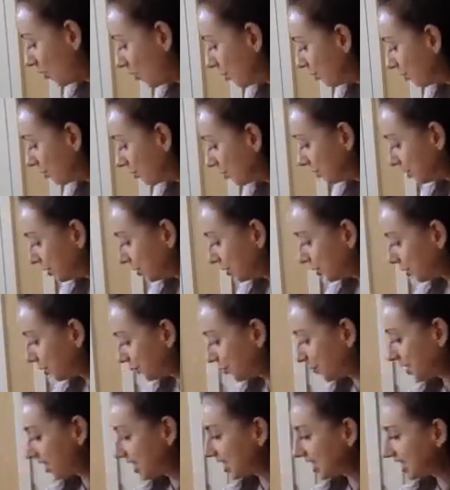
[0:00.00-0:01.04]
Move
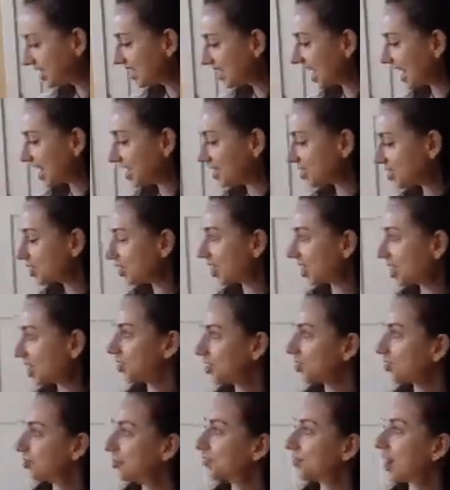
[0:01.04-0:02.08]
with intention.
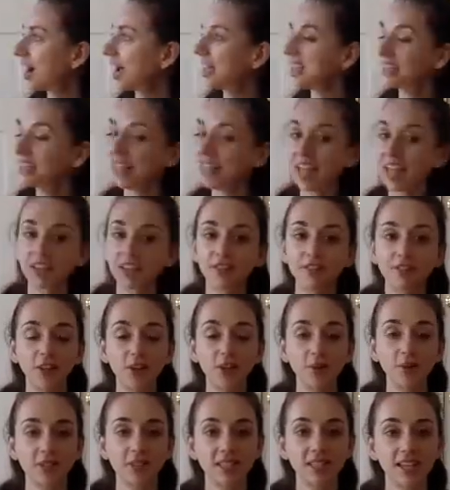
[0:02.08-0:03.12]
Your right leg
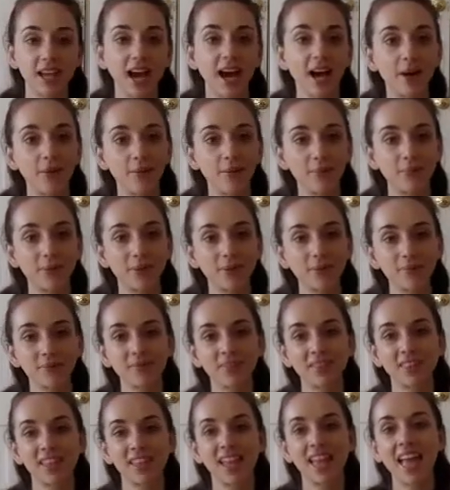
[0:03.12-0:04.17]
floats up.
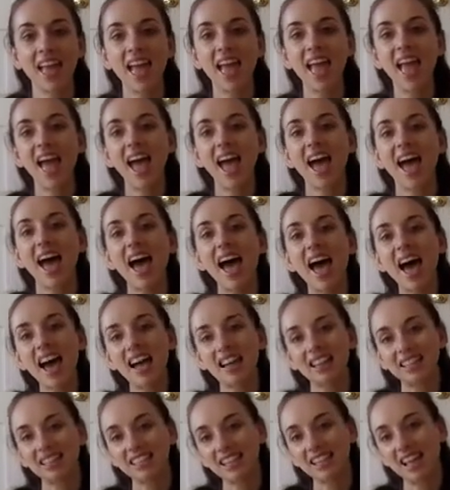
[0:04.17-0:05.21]

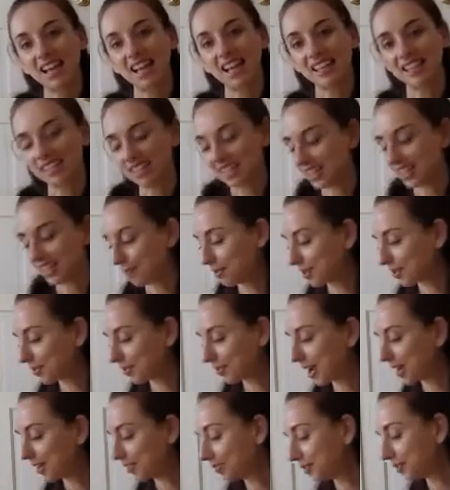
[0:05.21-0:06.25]
Exhale, step the
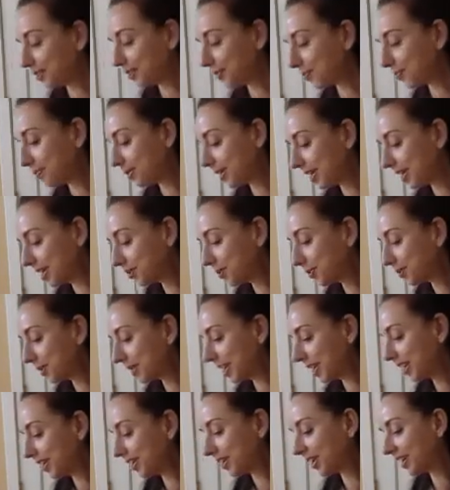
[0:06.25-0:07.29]
right foot
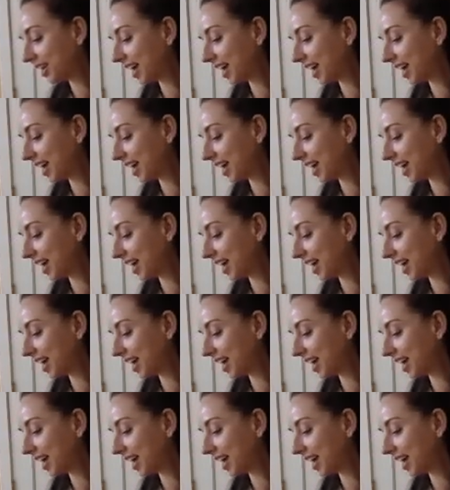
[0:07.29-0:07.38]
between your